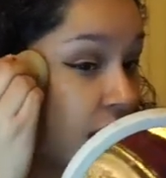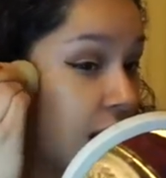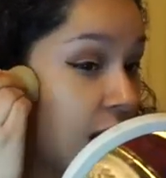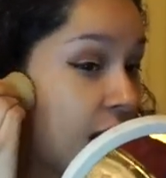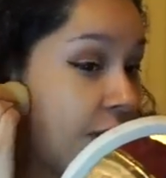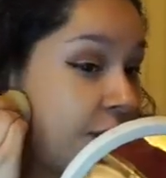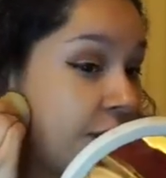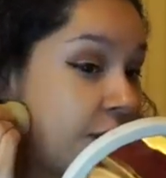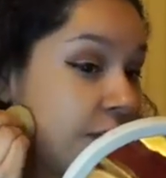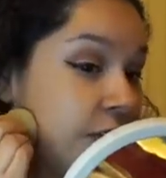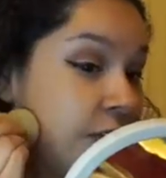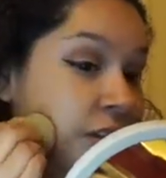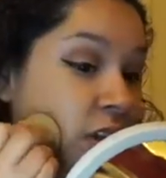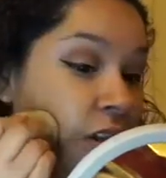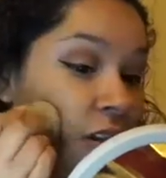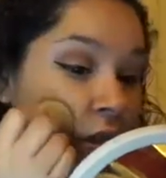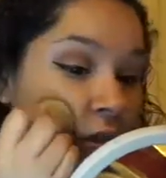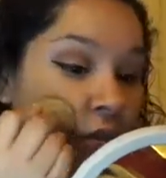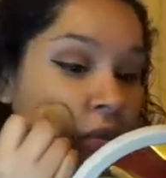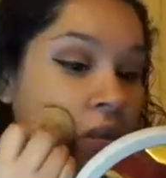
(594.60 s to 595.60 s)
I felt really
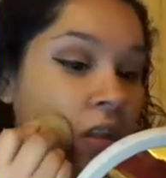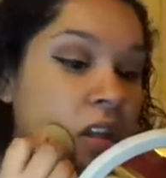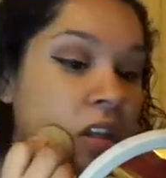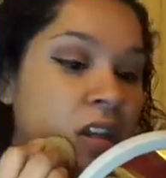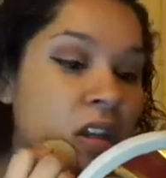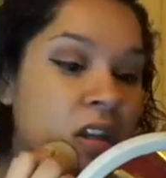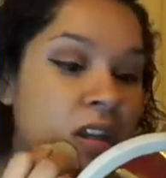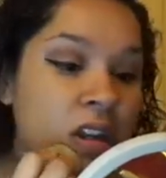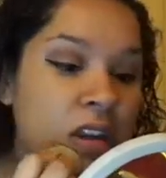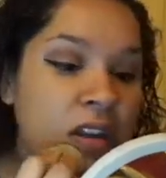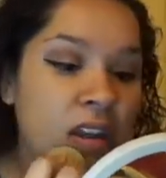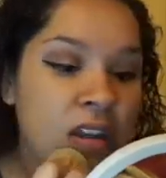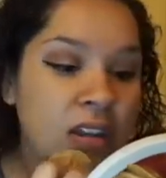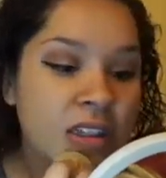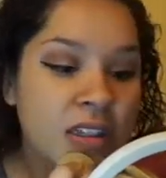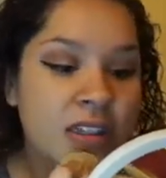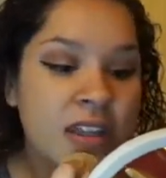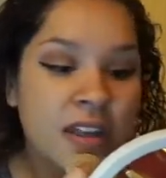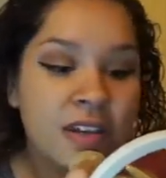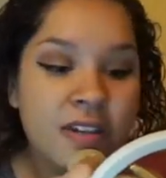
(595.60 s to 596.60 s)
lonely
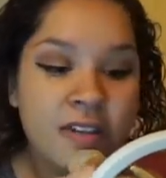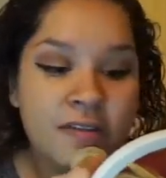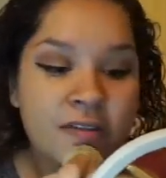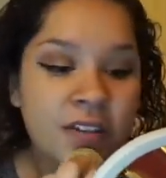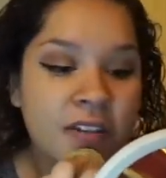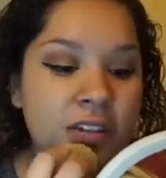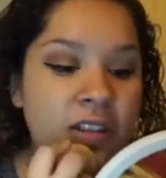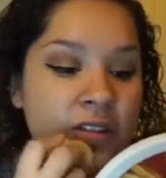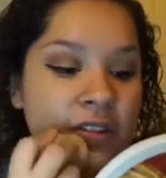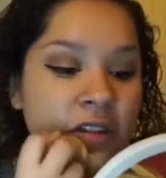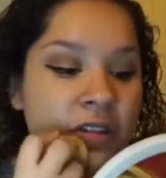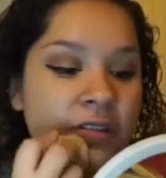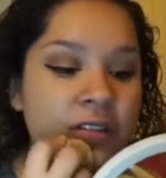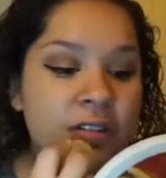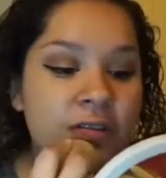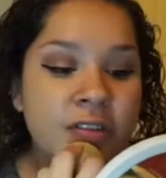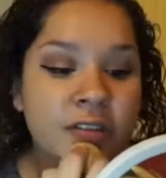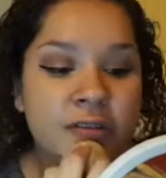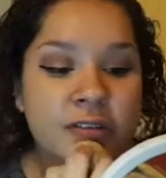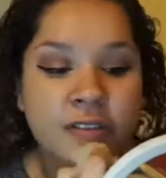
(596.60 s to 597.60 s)
and stuff.
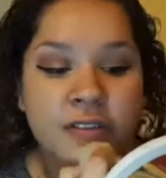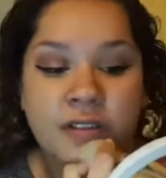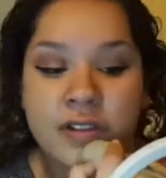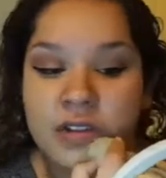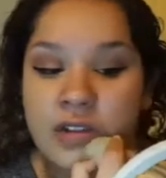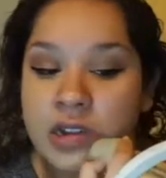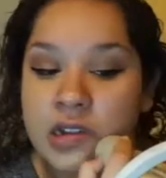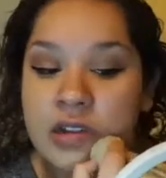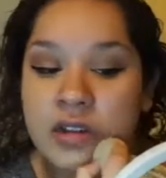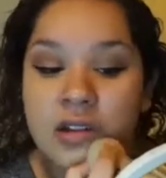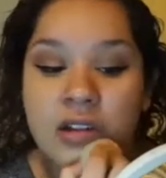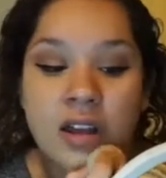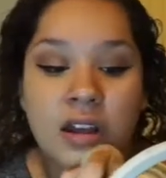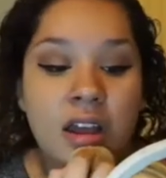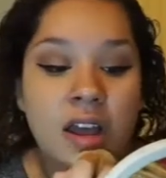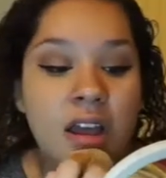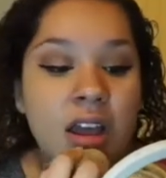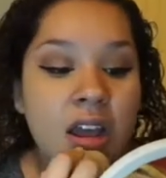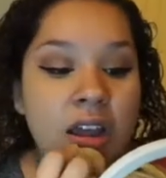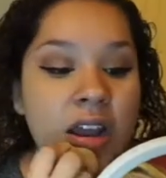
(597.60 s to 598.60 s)
So
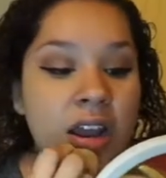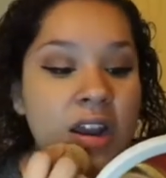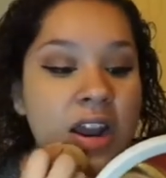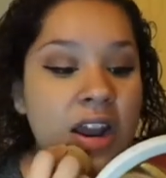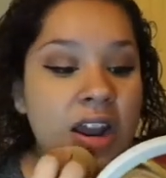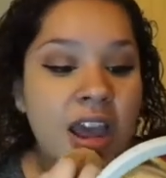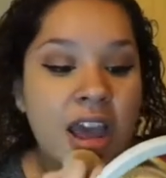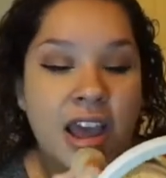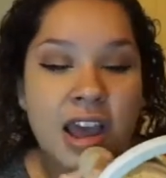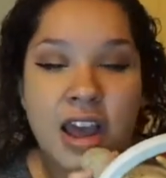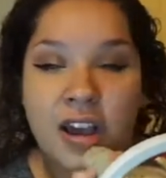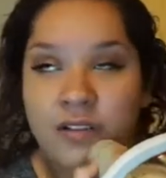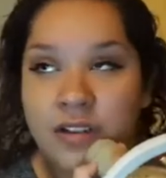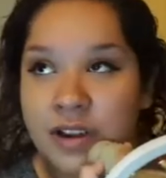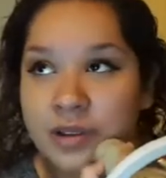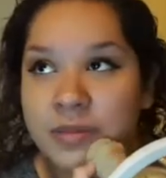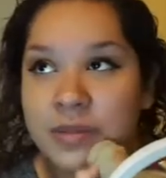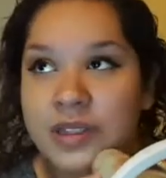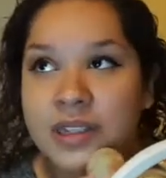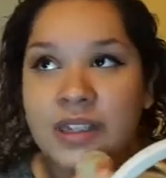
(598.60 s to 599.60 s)
now
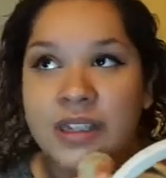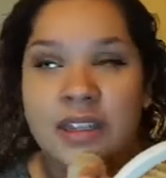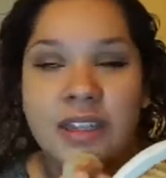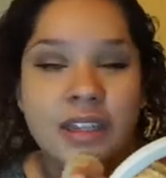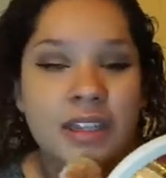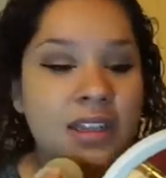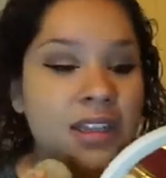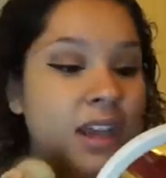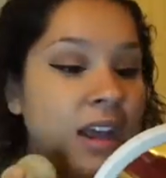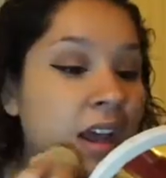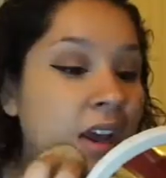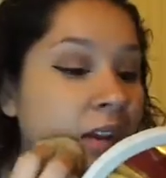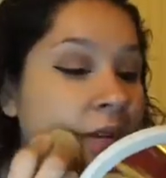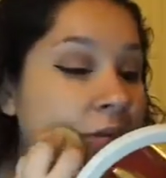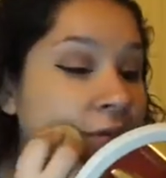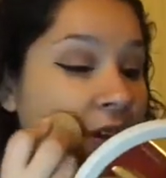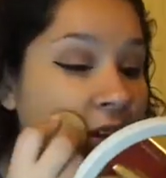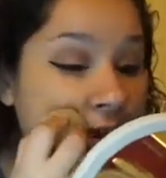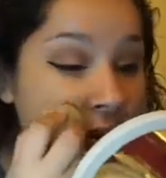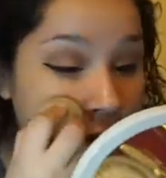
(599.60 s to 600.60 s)
I'm seeing that
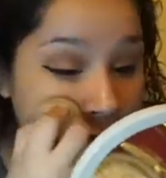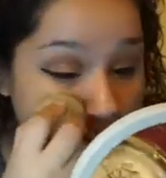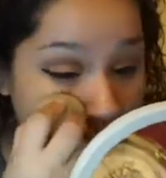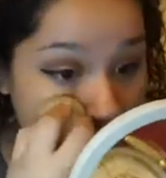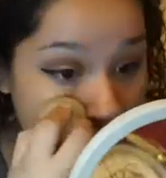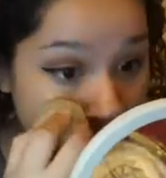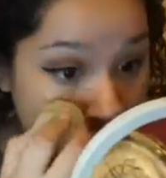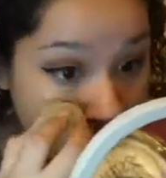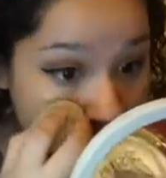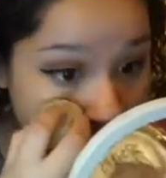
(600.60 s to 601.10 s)
I'm like, you know,